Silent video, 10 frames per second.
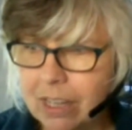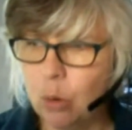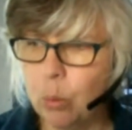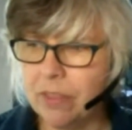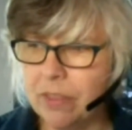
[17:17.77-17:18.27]

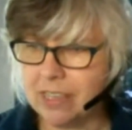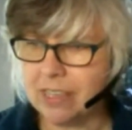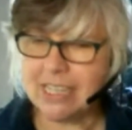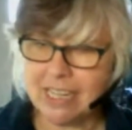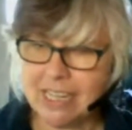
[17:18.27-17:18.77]
with this
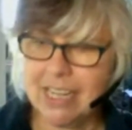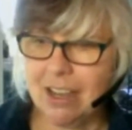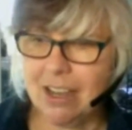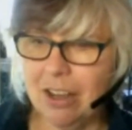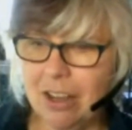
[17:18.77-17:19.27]
idea
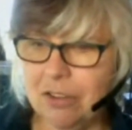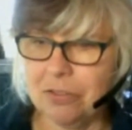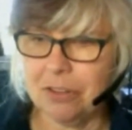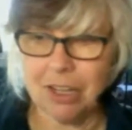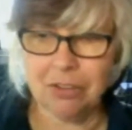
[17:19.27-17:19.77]
of
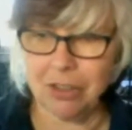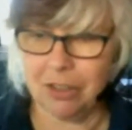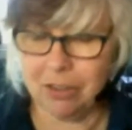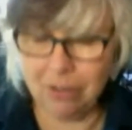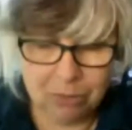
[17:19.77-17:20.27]

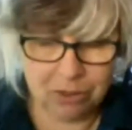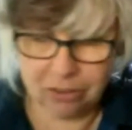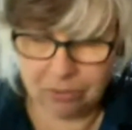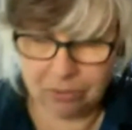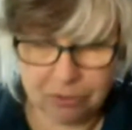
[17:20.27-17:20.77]
I'm just
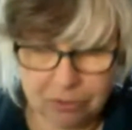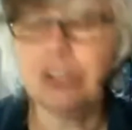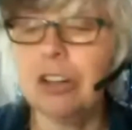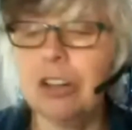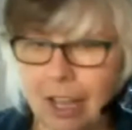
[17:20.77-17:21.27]

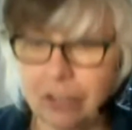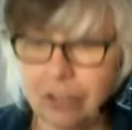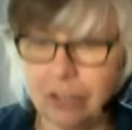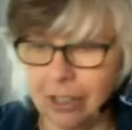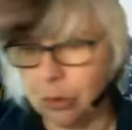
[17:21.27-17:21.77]
fictionalizing
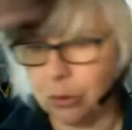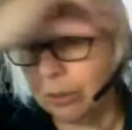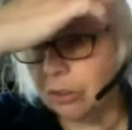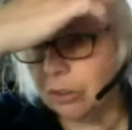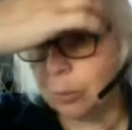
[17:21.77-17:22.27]
a new
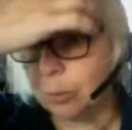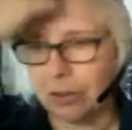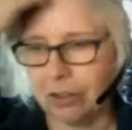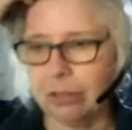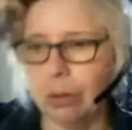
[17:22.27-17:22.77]
research
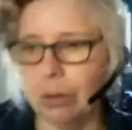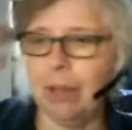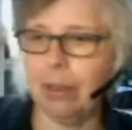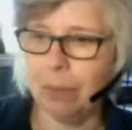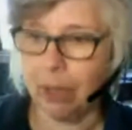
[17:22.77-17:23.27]
project where we
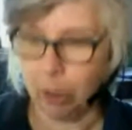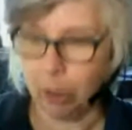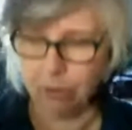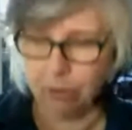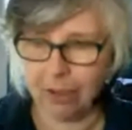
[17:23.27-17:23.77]
compare
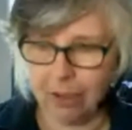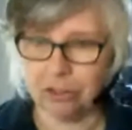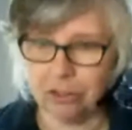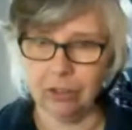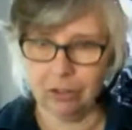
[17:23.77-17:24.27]
professional
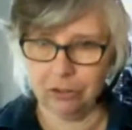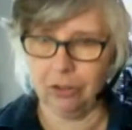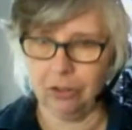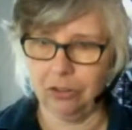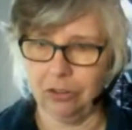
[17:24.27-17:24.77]

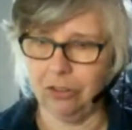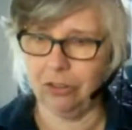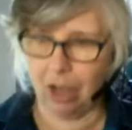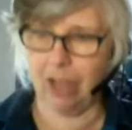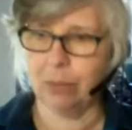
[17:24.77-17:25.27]
touchers to
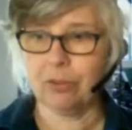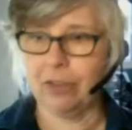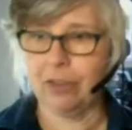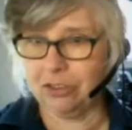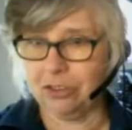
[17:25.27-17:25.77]

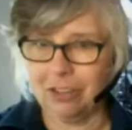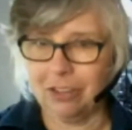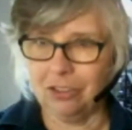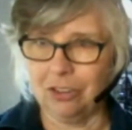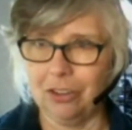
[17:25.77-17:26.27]
non-professional
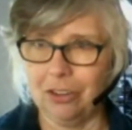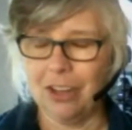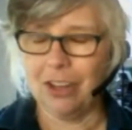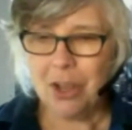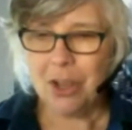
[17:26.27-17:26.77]
touchers.
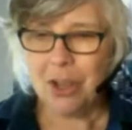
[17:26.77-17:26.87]
What